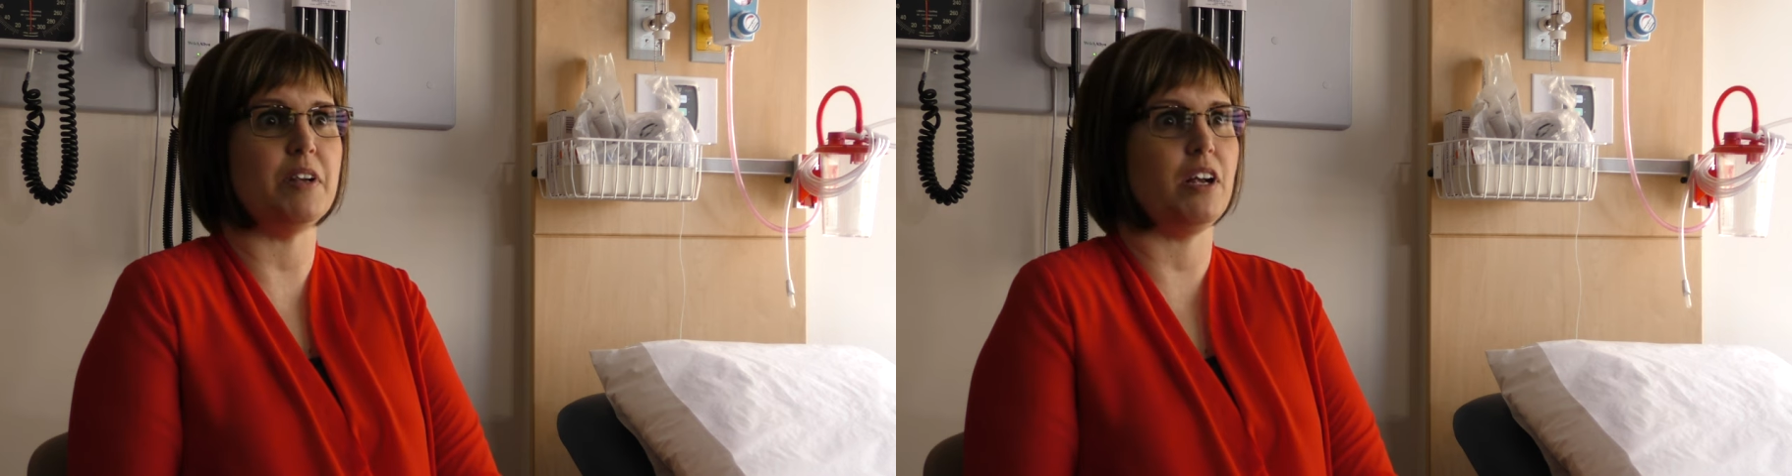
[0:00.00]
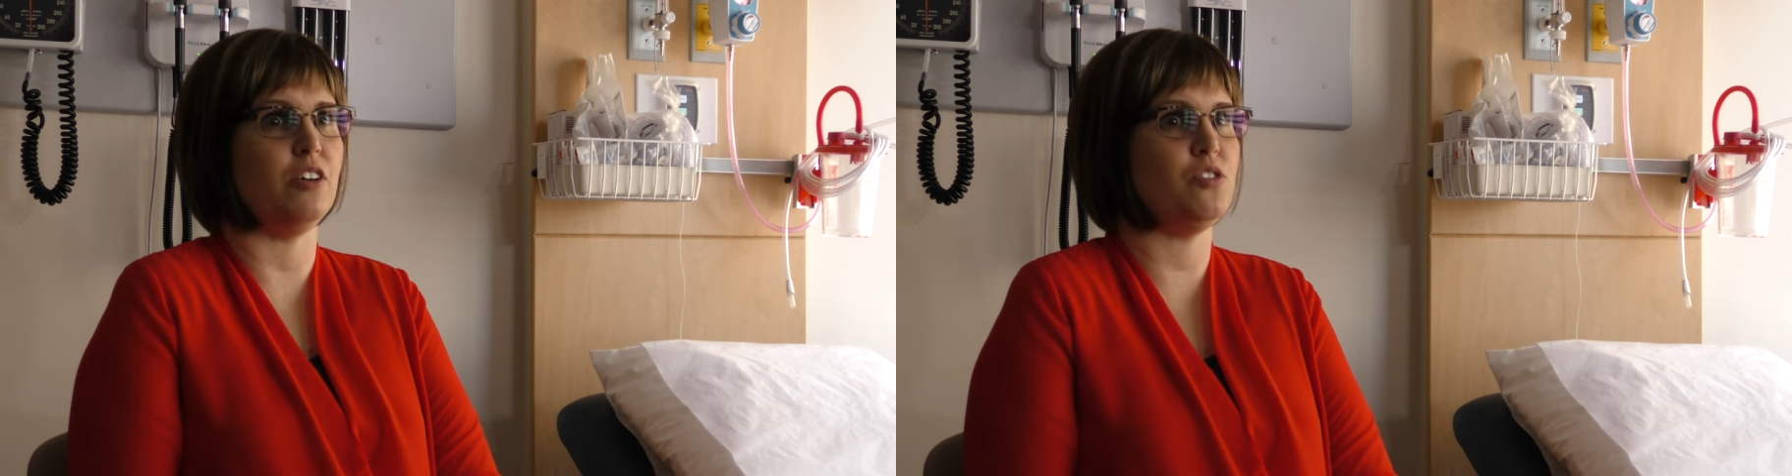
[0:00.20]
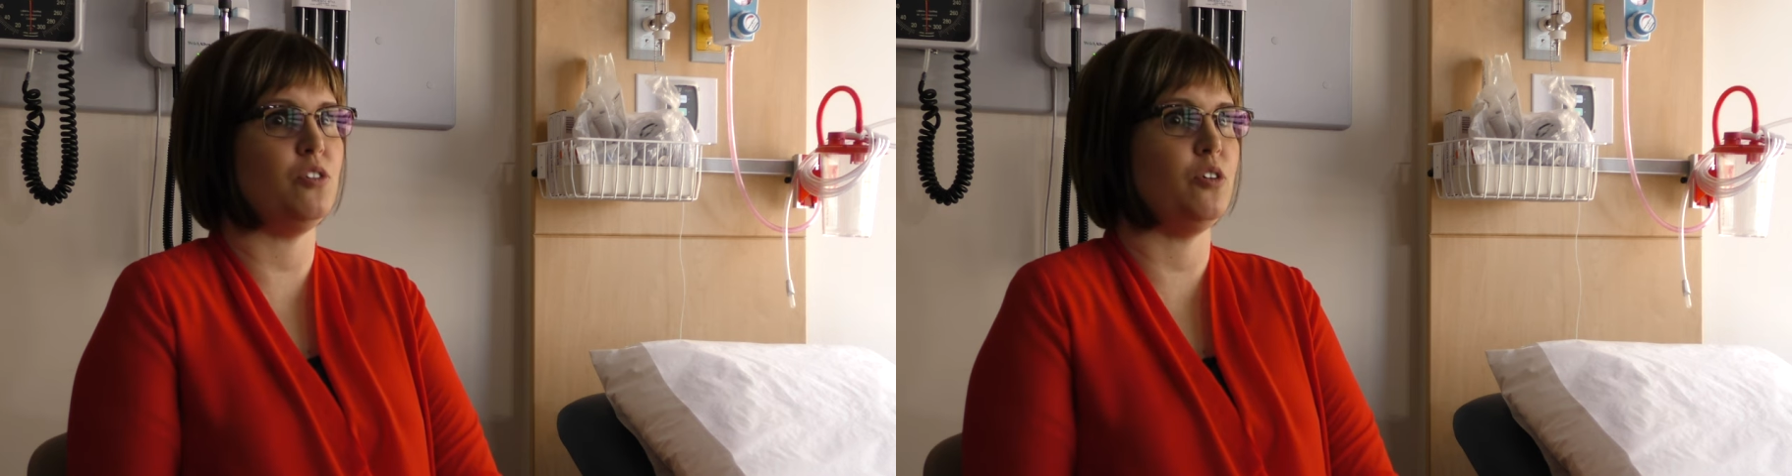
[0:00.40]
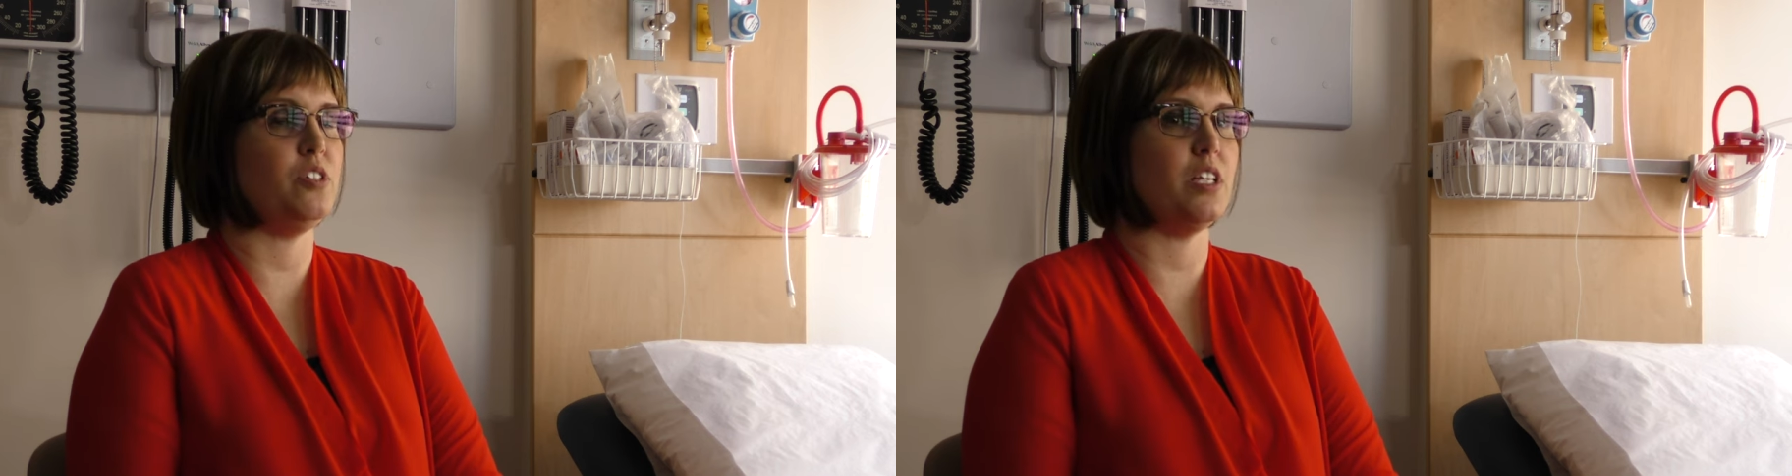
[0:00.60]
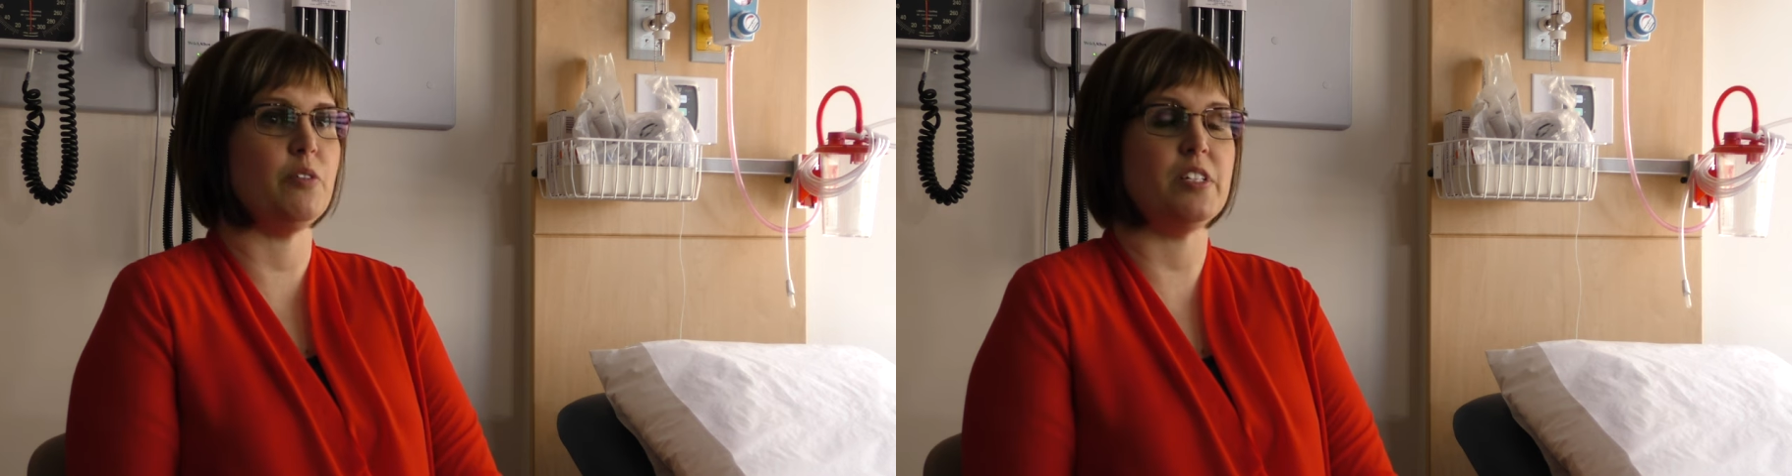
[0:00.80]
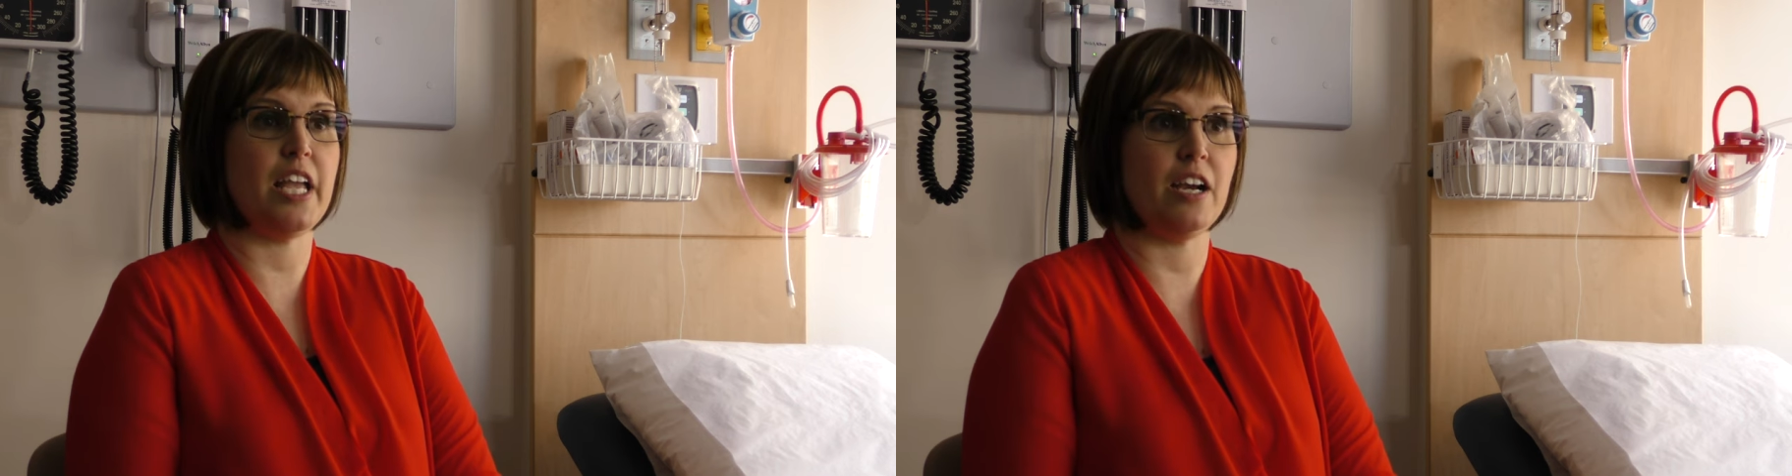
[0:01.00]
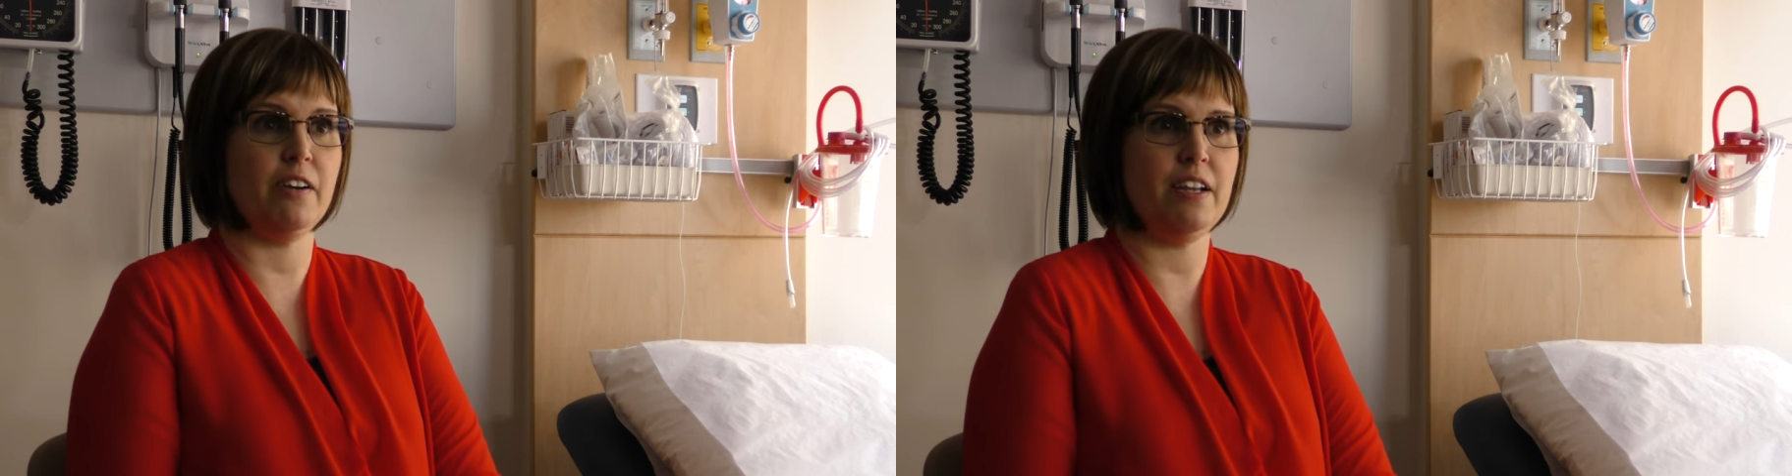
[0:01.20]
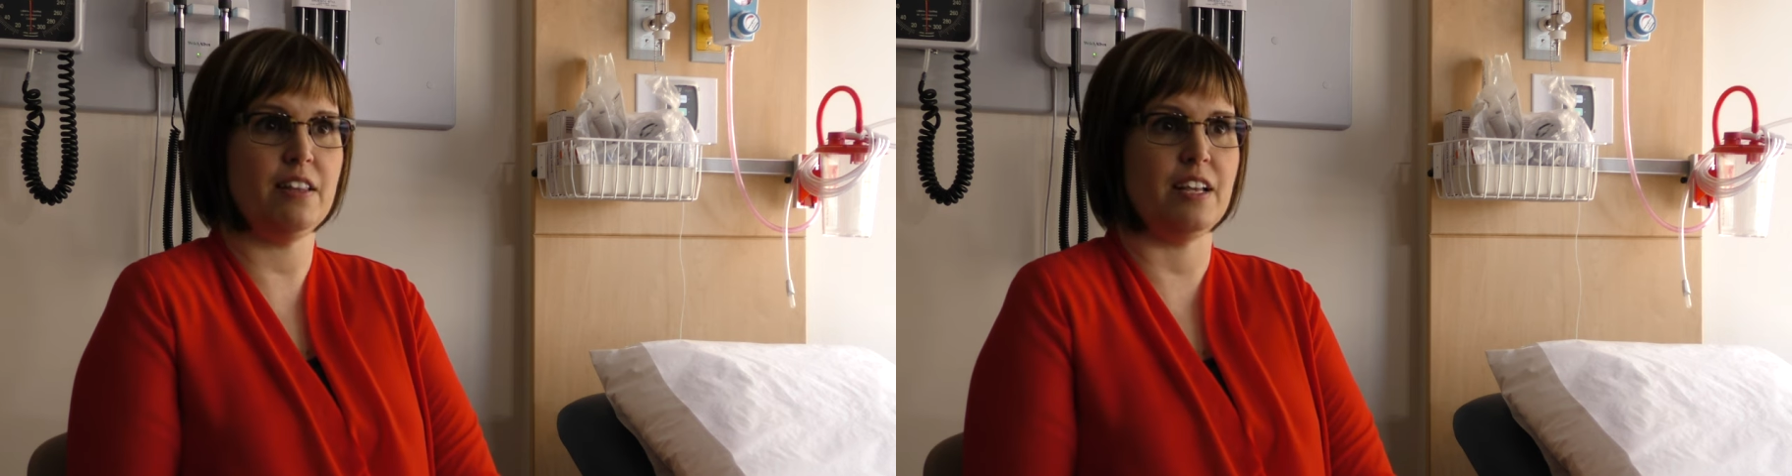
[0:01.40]
but also noticing I was
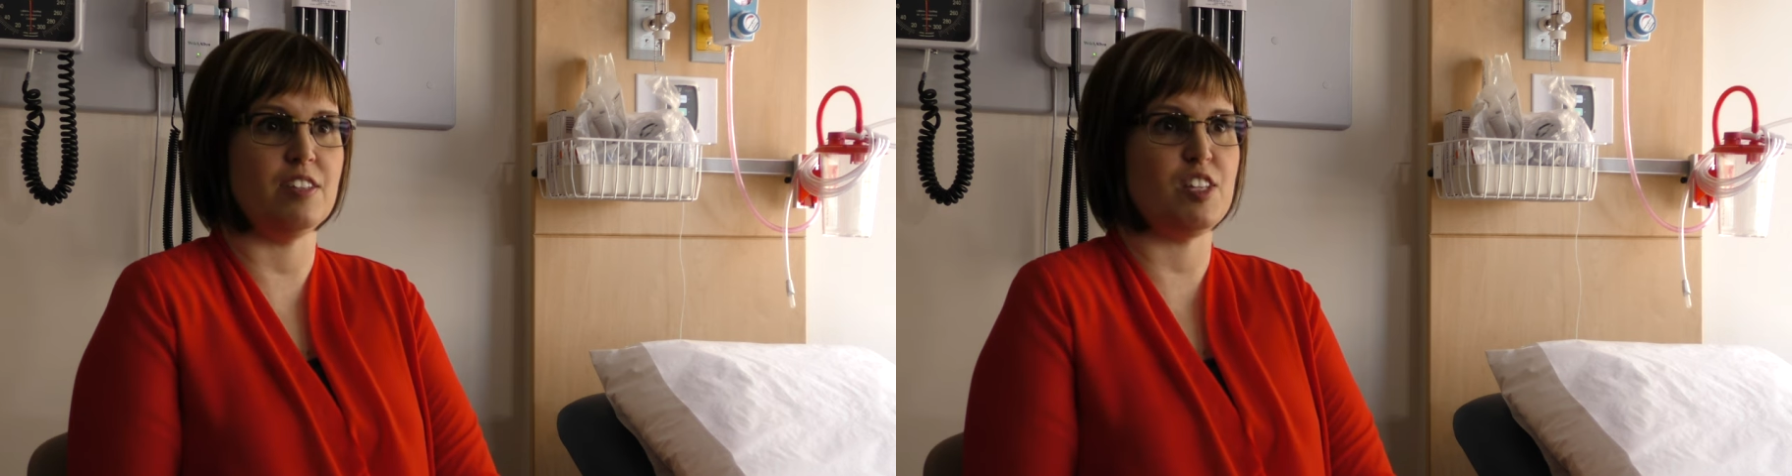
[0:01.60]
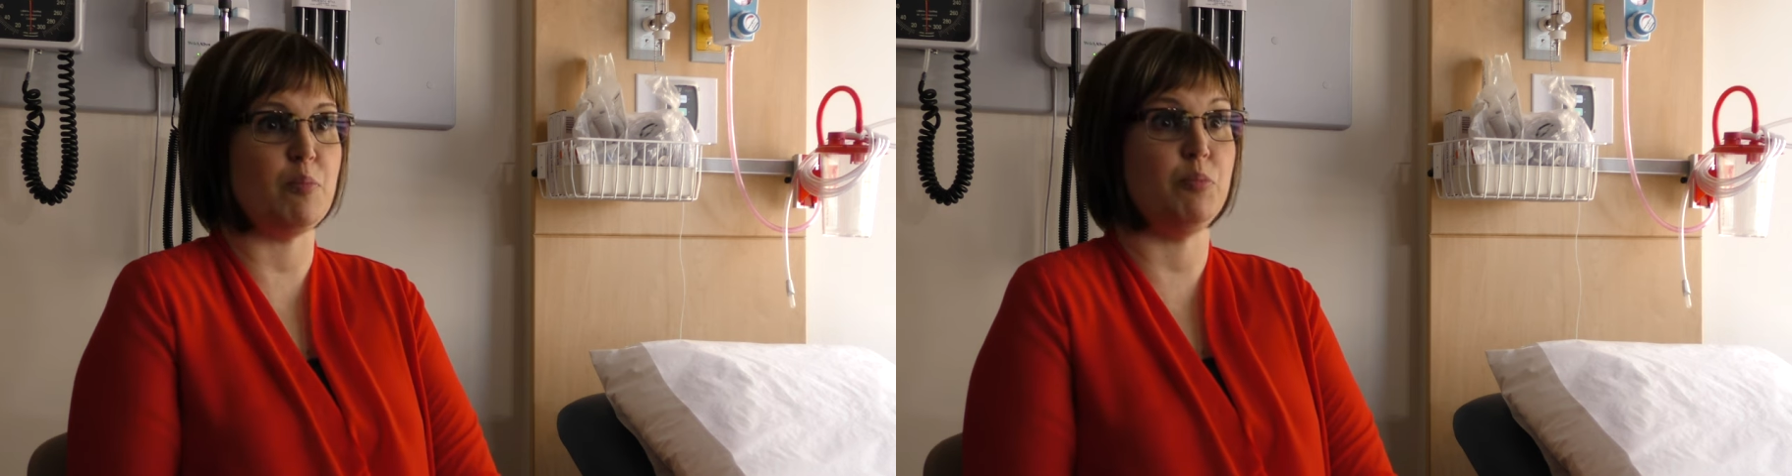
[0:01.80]
carrying things like